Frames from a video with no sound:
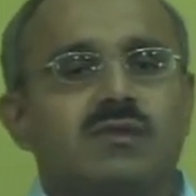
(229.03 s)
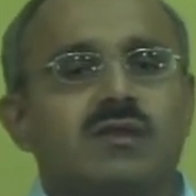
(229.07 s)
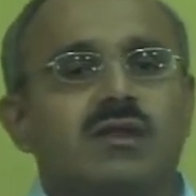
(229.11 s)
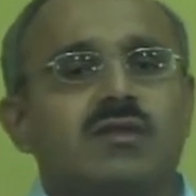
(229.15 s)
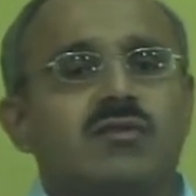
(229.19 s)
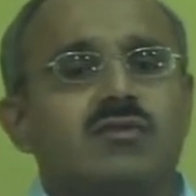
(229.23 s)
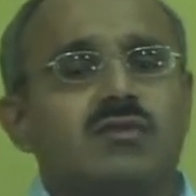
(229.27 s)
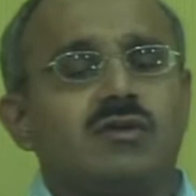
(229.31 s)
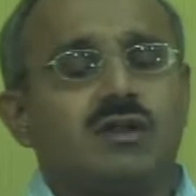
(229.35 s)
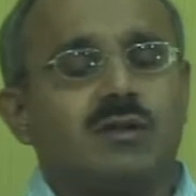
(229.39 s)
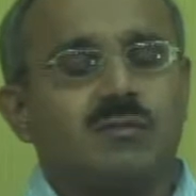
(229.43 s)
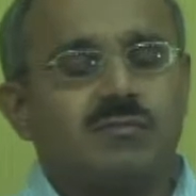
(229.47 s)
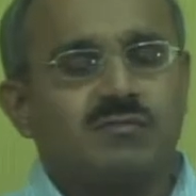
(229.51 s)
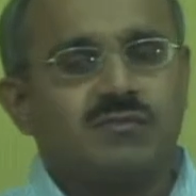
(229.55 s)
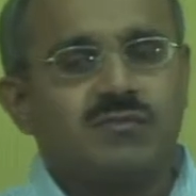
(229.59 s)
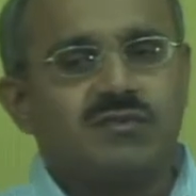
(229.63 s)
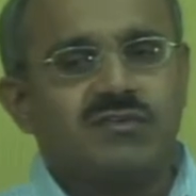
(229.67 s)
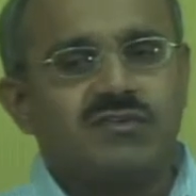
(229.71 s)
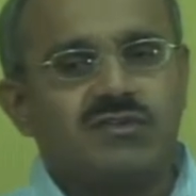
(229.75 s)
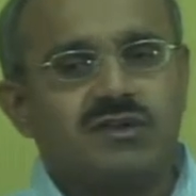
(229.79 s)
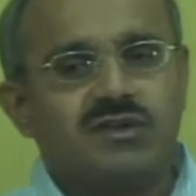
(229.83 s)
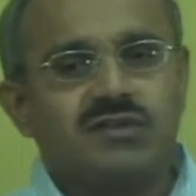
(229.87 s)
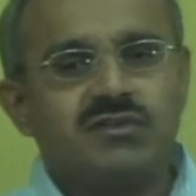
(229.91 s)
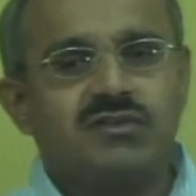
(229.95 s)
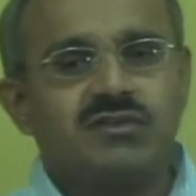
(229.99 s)
So, depth first
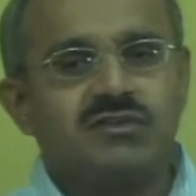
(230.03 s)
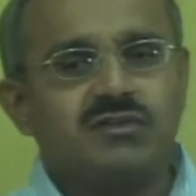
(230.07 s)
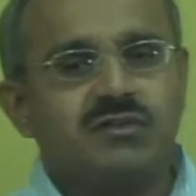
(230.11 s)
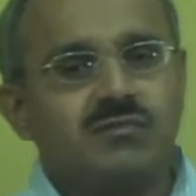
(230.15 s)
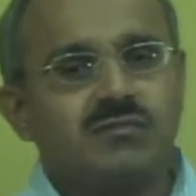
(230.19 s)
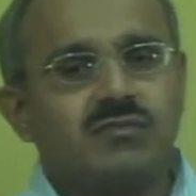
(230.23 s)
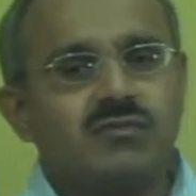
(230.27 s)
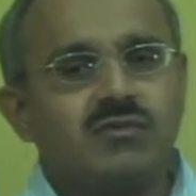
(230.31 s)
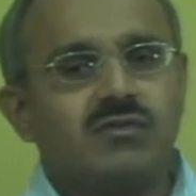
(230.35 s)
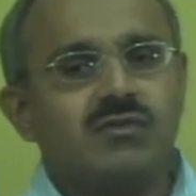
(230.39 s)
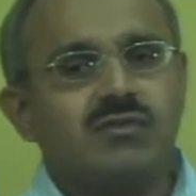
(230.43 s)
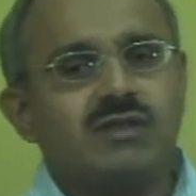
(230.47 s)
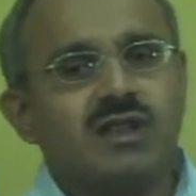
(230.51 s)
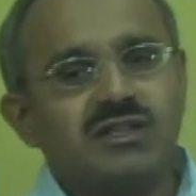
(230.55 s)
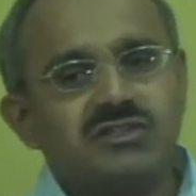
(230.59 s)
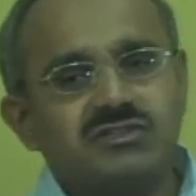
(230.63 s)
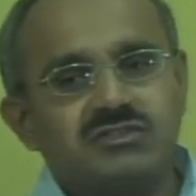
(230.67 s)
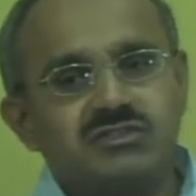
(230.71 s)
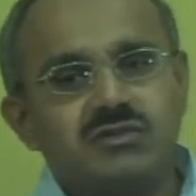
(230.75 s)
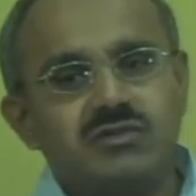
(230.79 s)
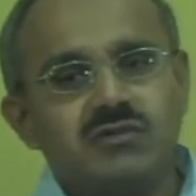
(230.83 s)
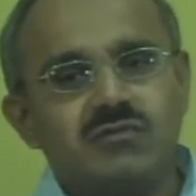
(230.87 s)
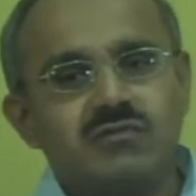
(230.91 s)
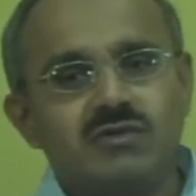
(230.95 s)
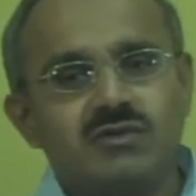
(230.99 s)
search is a more
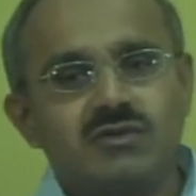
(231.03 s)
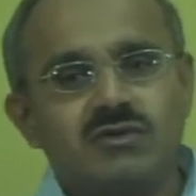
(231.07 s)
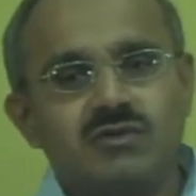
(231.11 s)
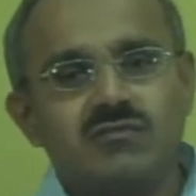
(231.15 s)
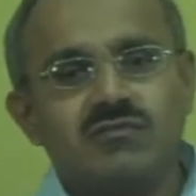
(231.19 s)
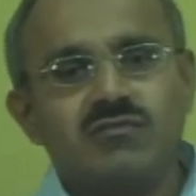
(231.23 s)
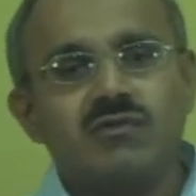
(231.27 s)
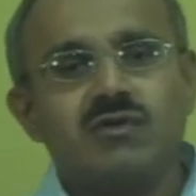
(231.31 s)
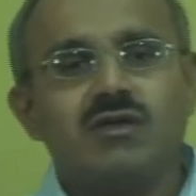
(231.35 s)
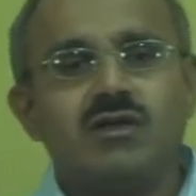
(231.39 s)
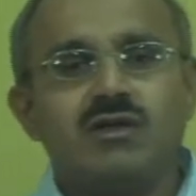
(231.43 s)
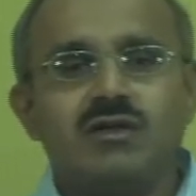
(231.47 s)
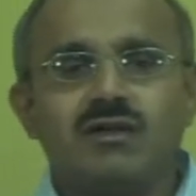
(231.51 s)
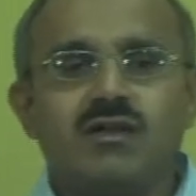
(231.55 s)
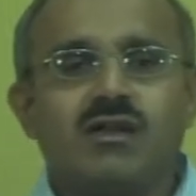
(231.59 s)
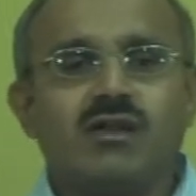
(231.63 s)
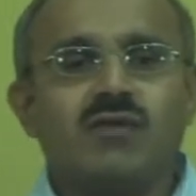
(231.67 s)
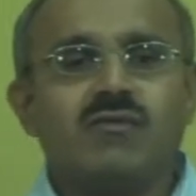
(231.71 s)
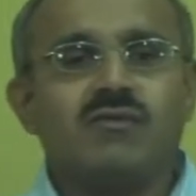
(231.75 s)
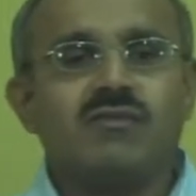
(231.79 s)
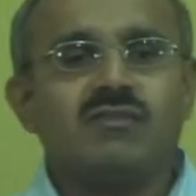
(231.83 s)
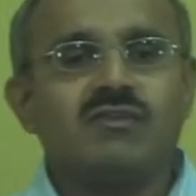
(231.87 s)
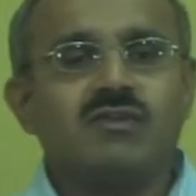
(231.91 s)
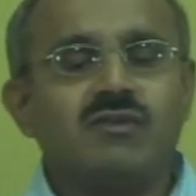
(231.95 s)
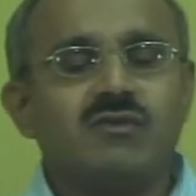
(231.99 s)
natural way of
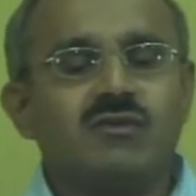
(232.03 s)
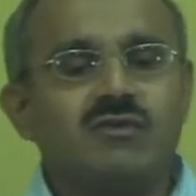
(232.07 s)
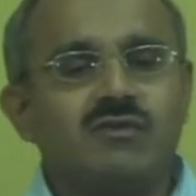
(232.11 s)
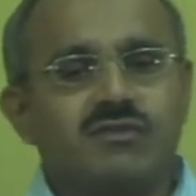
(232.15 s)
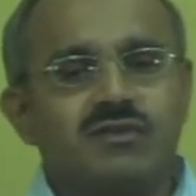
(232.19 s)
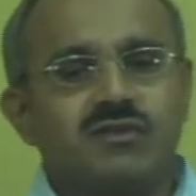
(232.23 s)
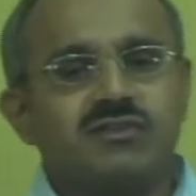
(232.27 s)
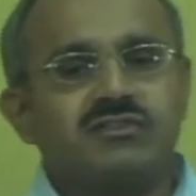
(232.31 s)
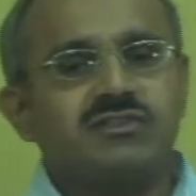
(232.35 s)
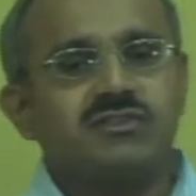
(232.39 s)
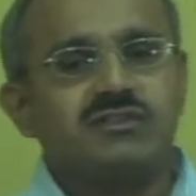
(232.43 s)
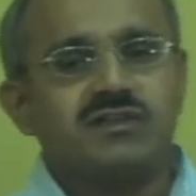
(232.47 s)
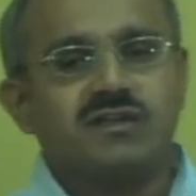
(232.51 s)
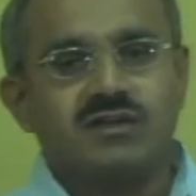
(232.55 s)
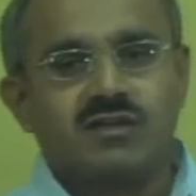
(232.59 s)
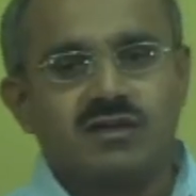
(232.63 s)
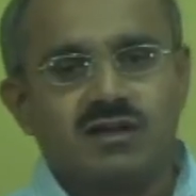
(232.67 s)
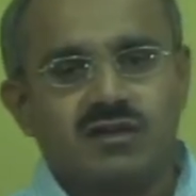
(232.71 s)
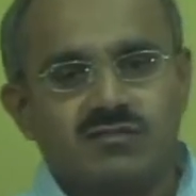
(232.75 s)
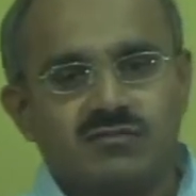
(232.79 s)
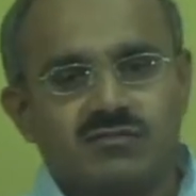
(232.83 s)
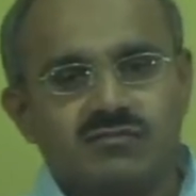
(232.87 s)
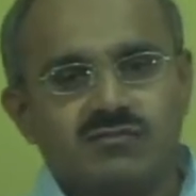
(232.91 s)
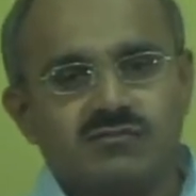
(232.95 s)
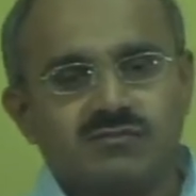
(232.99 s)
traversing or searching a
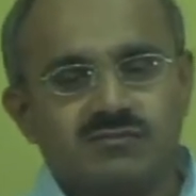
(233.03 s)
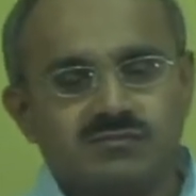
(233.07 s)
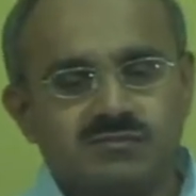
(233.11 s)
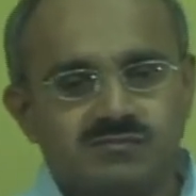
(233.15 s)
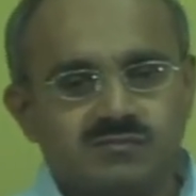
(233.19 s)
graph.